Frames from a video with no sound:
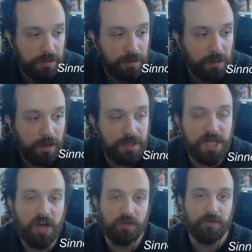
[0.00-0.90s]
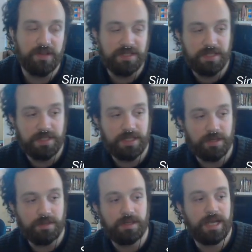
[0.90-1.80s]
large outer parentheses
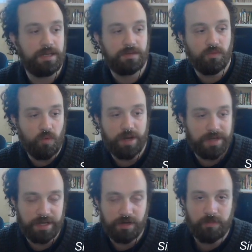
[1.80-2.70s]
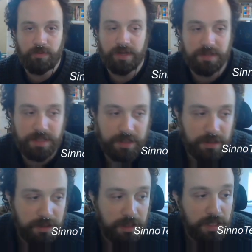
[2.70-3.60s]
here and one inner parenthesis.
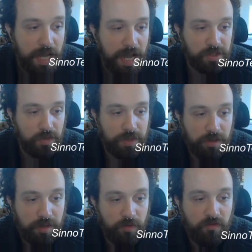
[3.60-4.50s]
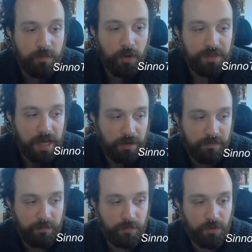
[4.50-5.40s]
And so when you remove both
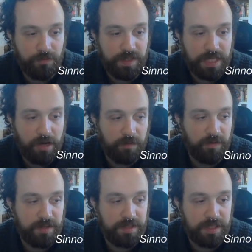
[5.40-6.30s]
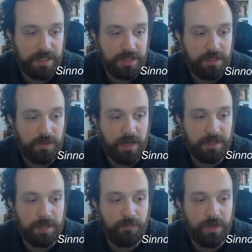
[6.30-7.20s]
of these outer parentheses, you end
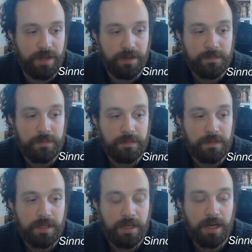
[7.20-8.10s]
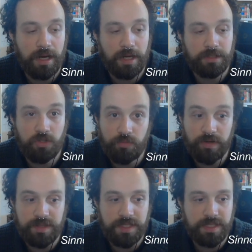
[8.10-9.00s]
up with 2
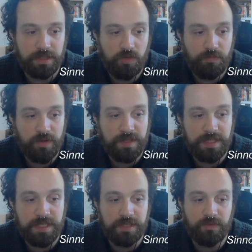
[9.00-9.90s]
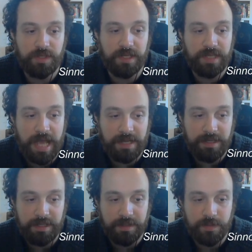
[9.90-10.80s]
parentheses and 2 parentheses, and when you
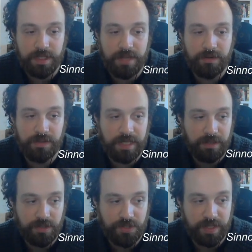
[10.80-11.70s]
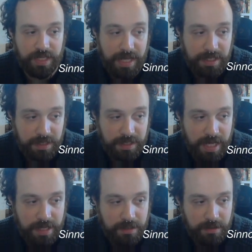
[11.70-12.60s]
concatenate them together, you get your string S
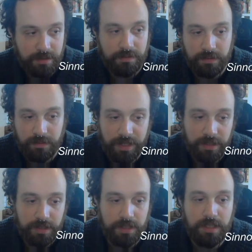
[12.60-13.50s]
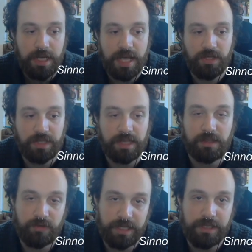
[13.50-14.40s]
again, right? And you'll get
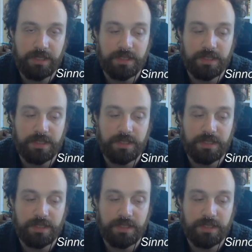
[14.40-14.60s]
3